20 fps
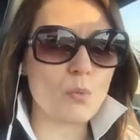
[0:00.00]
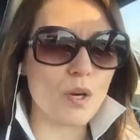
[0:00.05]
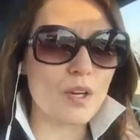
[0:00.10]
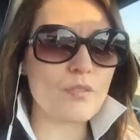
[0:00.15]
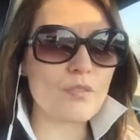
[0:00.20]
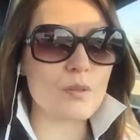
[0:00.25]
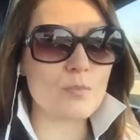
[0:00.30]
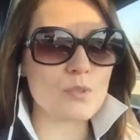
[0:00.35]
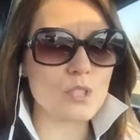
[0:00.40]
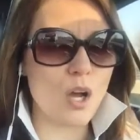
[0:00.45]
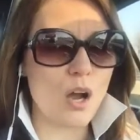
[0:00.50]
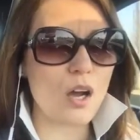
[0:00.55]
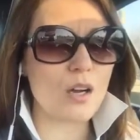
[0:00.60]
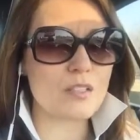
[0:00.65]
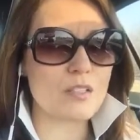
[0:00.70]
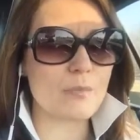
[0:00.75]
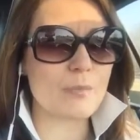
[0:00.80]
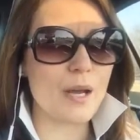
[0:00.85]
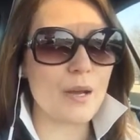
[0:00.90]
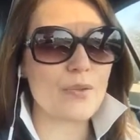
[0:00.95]
one of them
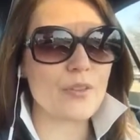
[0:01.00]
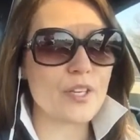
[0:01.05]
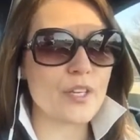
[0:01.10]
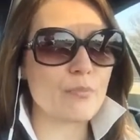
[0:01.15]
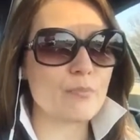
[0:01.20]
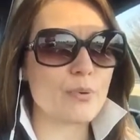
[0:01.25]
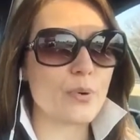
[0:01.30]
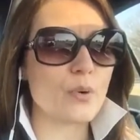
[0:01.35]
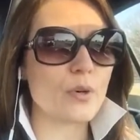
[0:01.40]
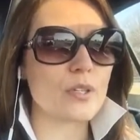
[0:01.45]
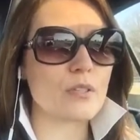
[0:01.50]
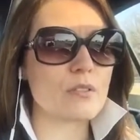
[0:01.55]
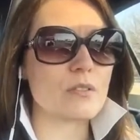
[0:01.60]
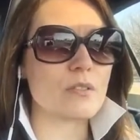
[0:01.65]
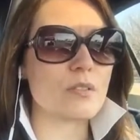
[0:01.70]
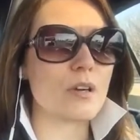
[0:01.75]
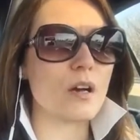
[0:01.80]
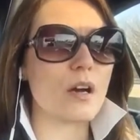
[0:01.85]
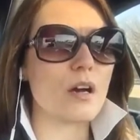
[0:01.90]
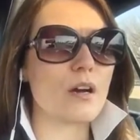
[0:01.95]
talks about the
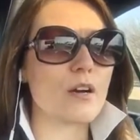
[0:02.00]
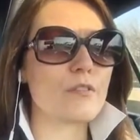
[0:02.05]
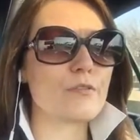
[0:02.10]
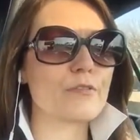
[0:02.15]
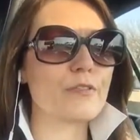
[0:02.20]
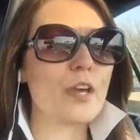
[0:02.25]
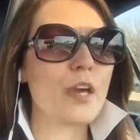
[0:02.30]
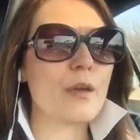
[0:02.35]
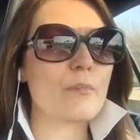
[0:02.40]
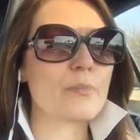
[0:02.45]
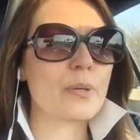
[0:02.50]
importance of